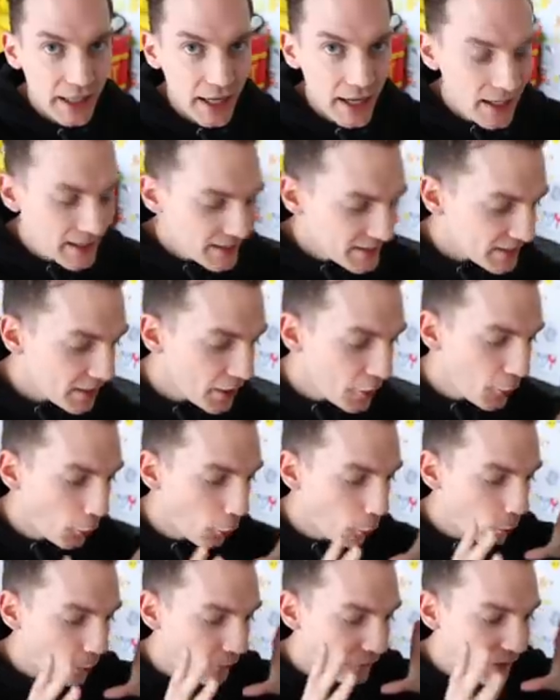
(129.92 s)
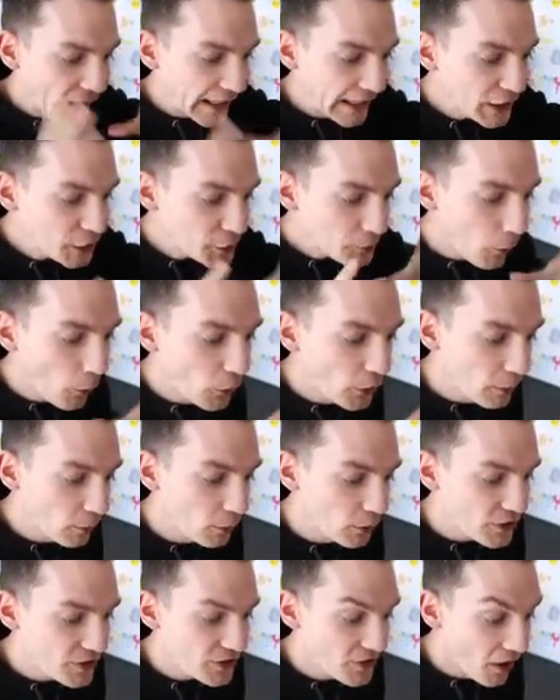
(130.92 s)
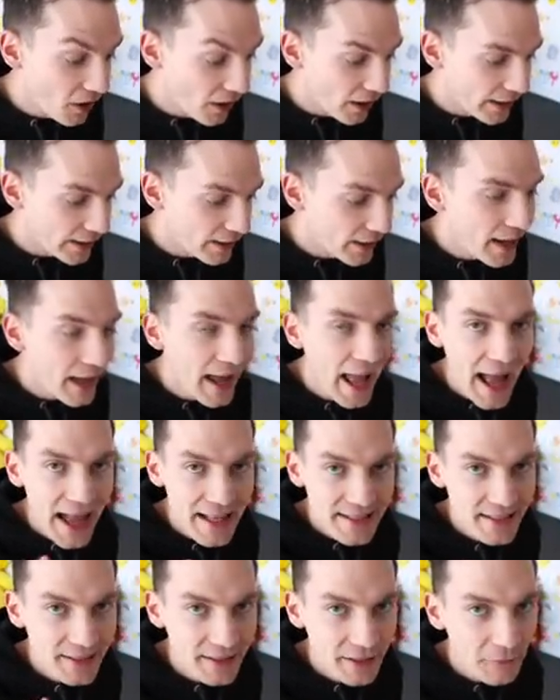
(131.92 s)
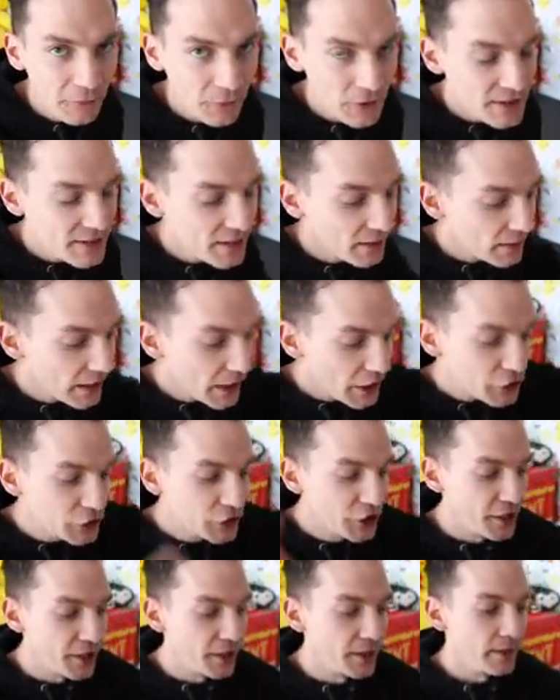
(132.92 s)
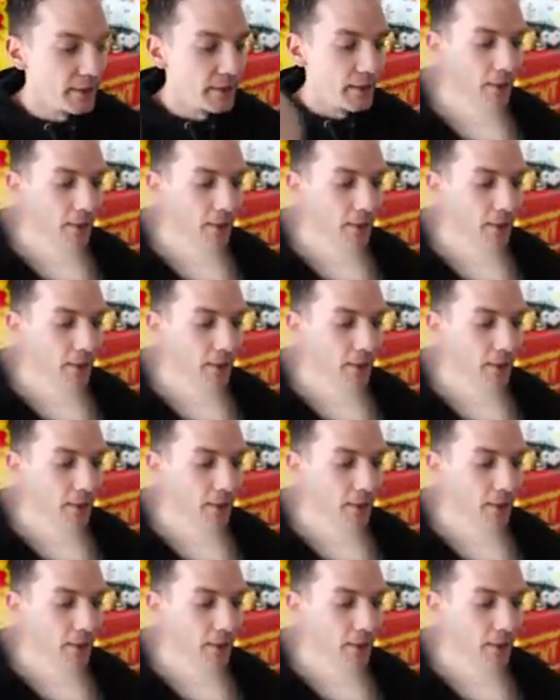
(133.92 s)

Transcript: case or if each Pokeball design has a different selection.